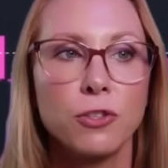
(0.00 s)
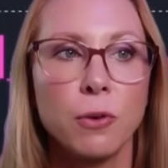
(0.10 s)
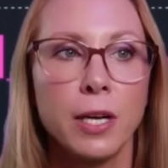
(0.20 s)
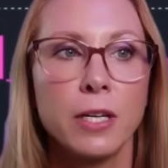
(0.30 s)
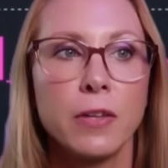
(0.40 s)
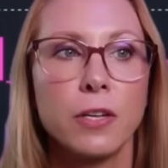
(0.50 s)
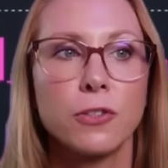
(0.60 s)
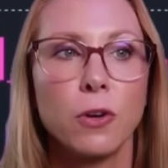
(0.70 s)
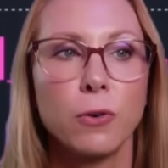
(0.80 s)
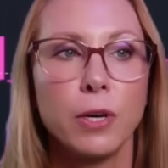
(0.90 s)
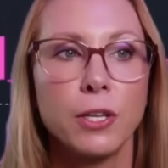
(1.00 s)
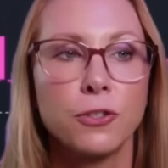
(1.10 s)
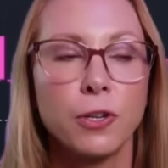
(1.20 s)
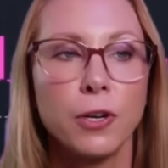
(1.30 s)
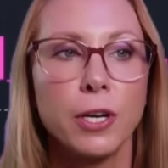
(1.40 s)
trend that has already
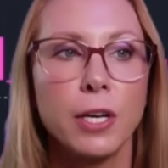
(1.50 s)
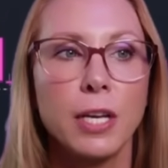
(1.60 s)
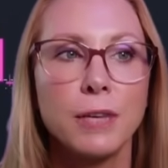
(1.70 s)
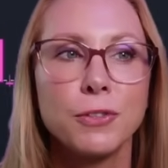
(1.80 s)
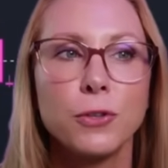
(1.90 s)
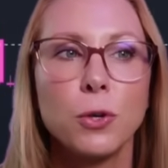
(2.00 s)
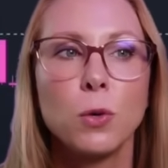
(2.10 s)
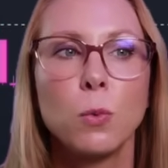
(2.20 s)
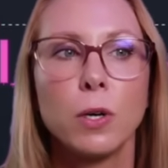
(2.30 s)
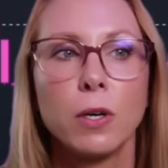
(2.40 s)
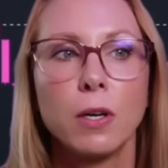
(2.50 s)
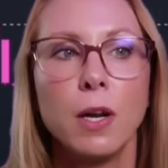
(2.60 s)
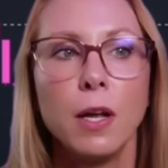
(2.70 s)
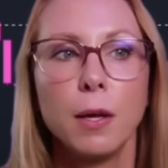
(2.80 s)
started, even though we're